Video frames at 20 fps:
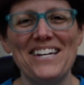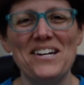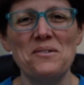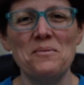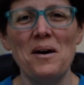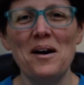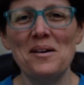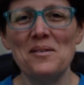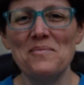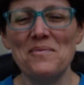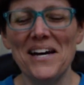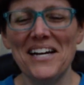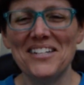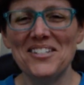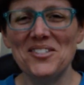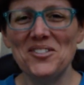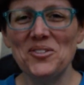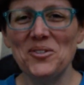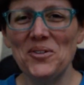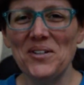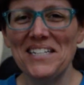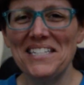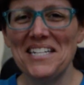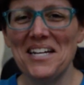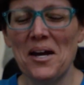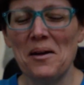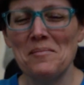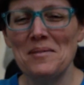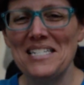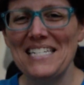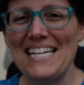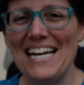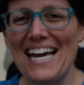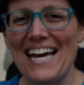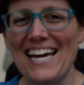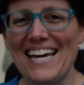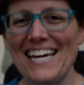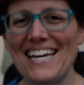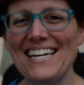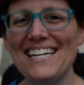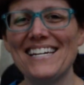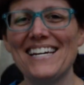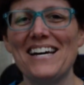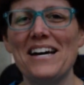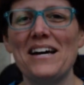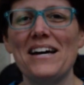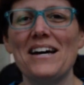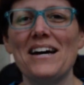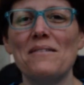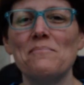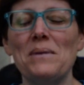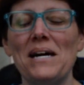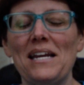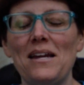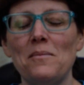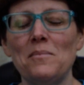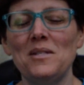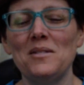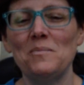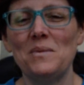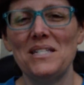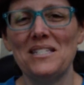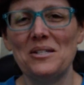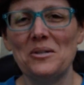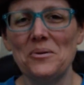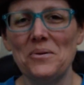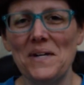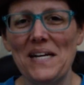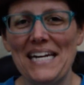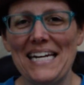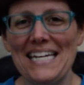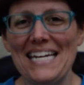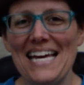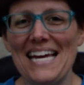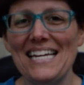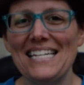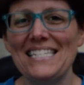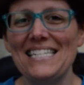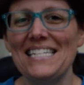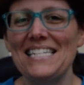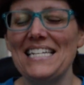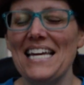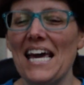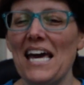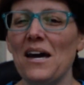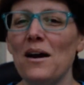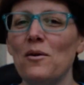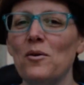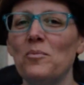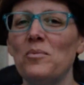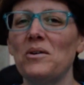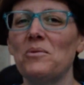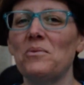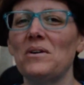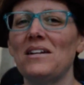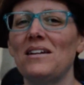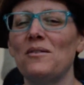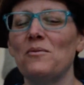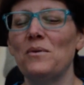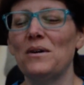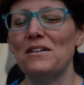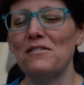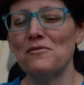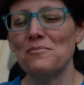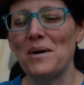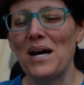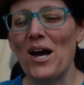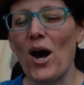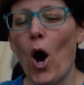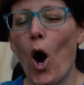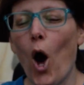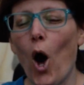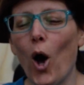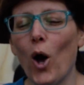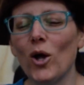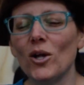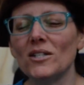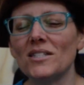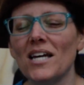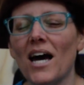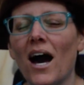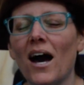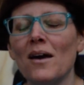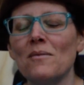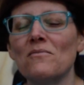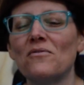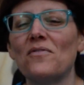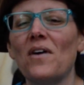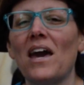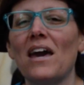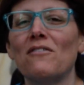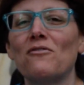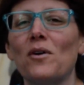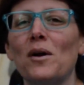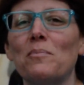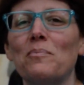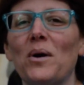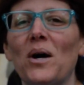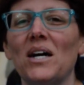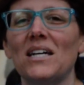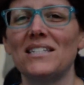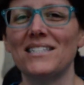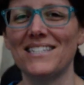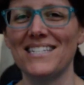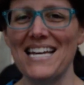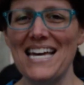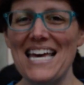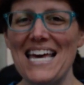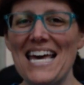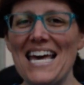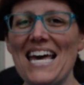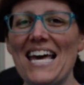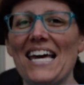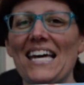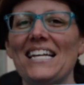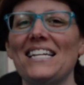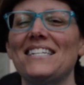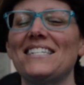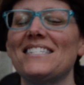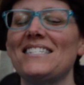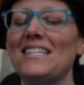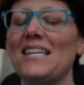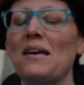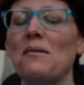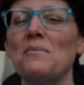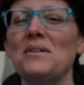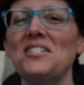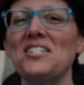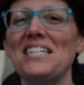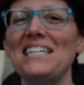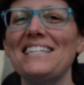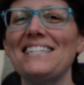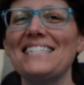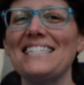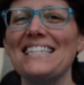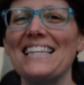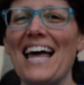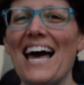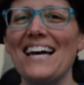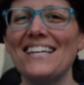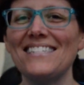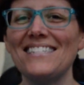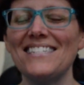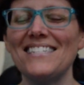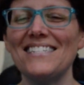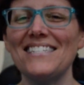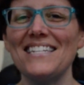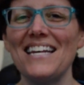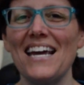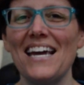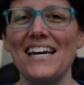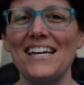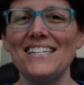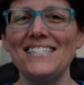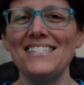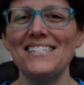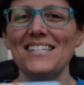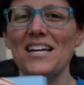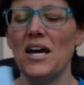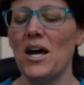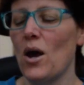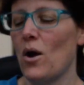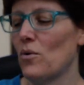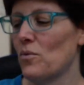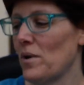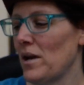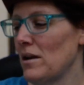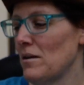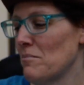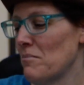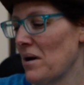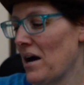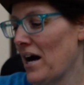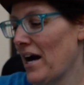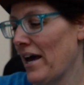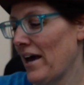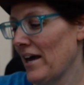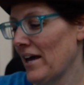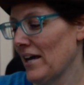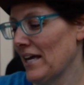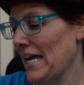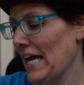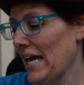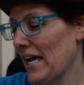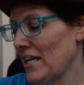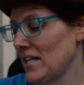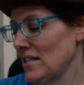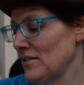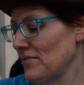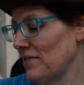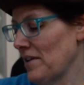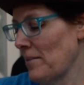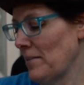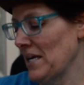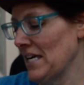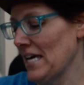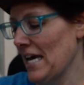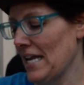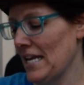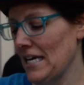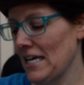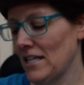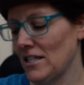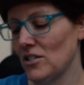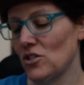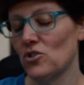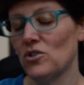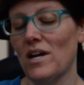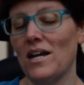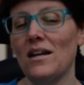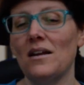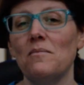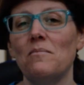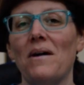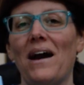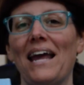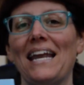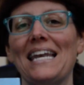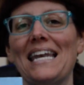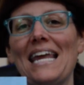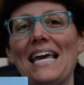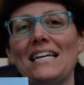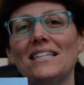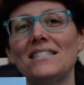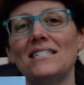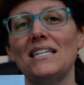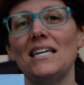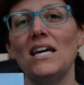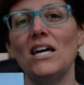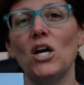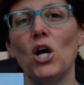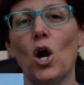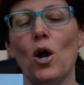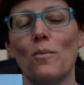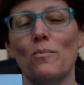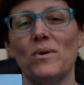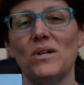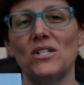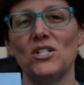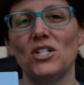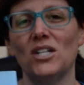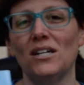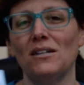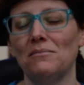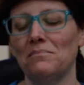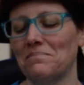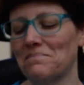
Welcome back to Story Time today. My name is Miss Corinne, and today I will be reading one of my all-time favorite books. It is Imogene's Last Stand, written by Candace Fleming and illustrated by Nancy Carpenter.